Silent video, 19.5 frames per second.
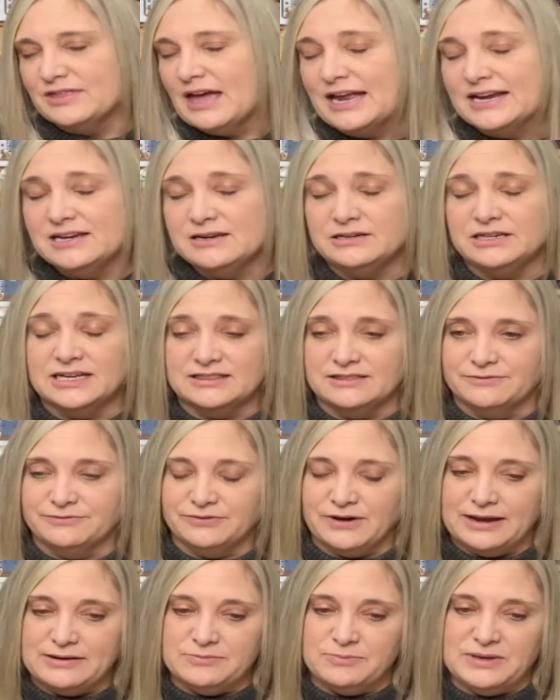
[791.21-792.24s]
I didn't get the
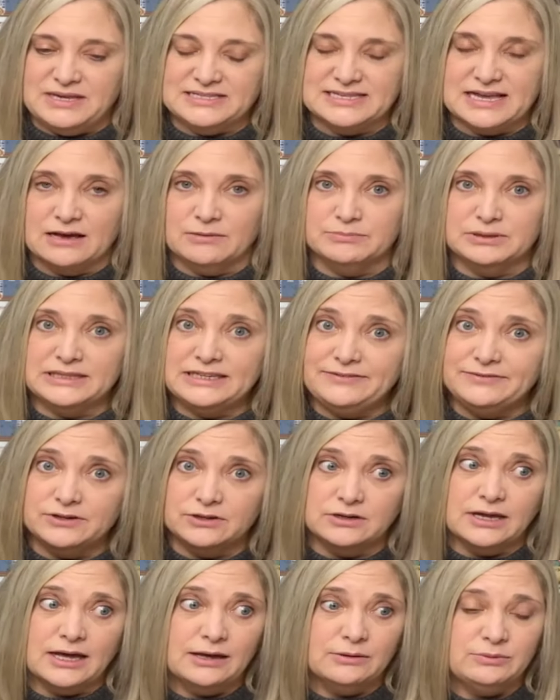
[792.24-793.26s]
framed piece out. Believe it or
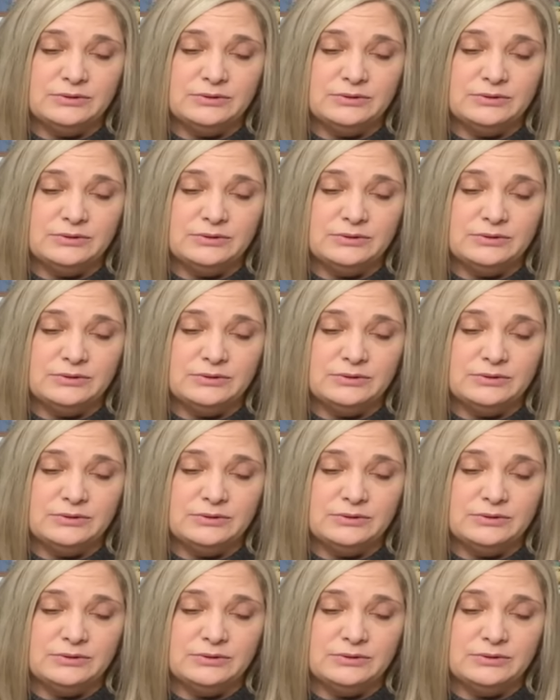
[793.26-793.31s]
not,